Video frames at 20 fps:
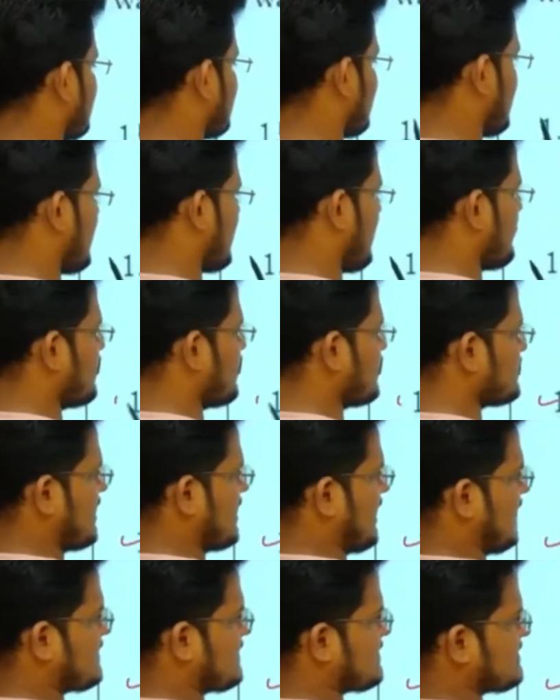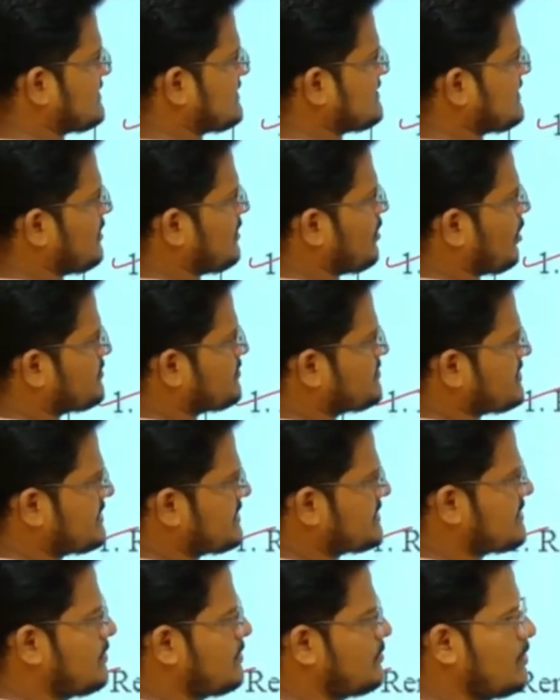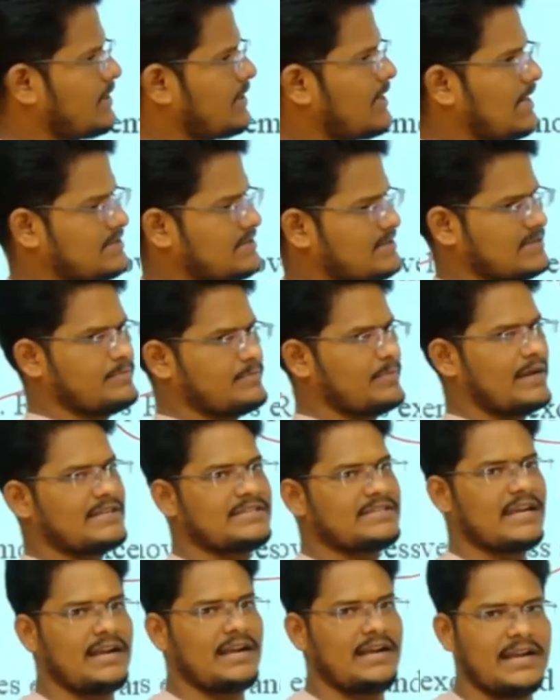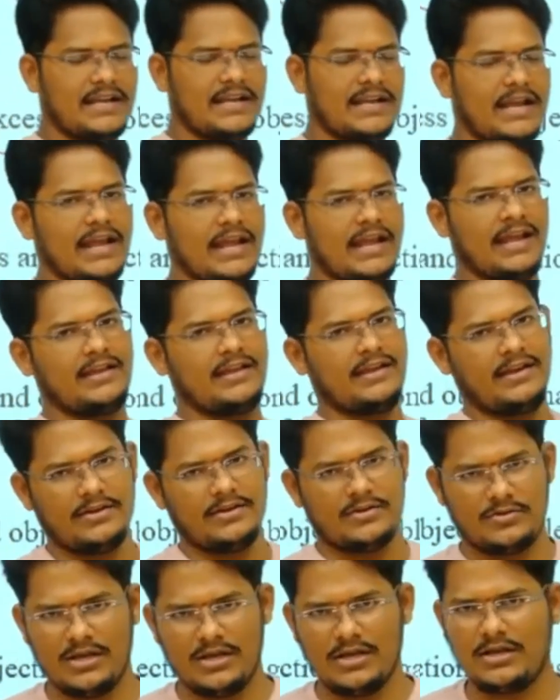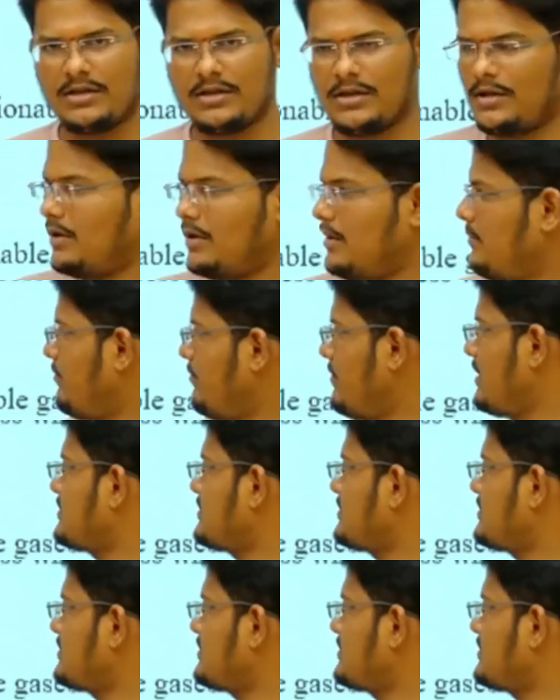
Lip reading: removes the excess and objectionable gases by sending air into the mixed